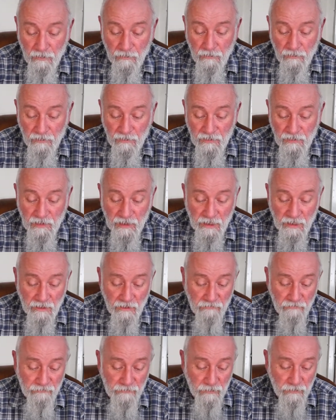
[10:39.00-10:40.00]
scale
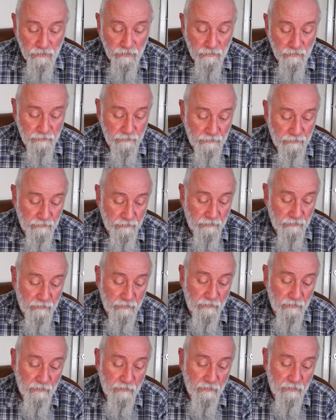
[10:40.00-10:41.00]
for
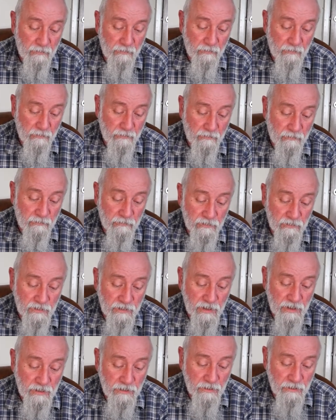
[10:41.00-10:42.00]

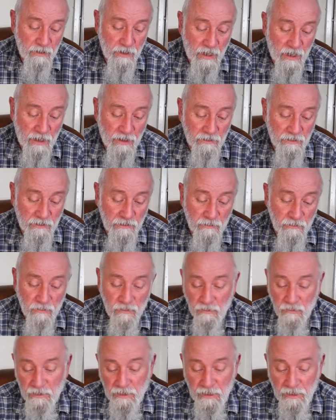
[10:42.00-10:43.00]
setting your ISO
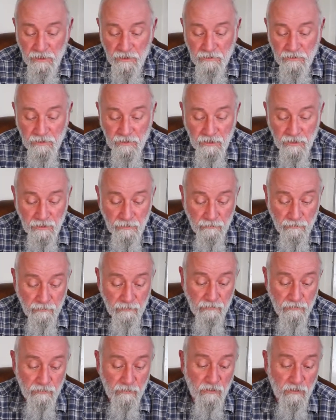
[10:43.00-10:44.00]
or ASA,
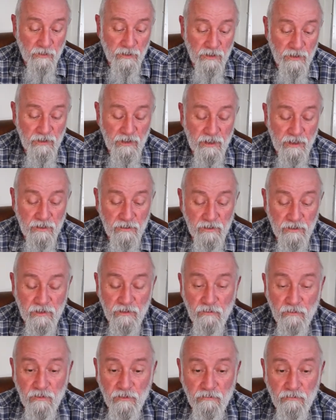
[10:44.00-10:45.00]
or in this case
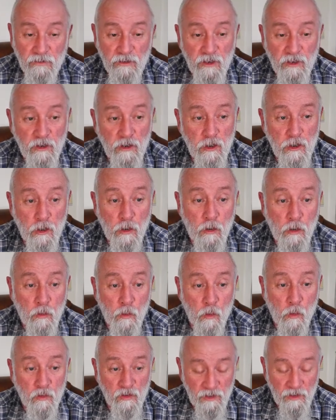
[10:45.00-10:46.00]
the Russian
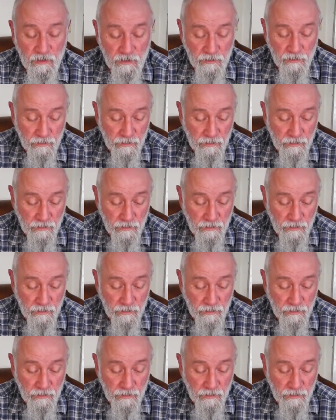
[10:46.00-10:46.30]
Ghost,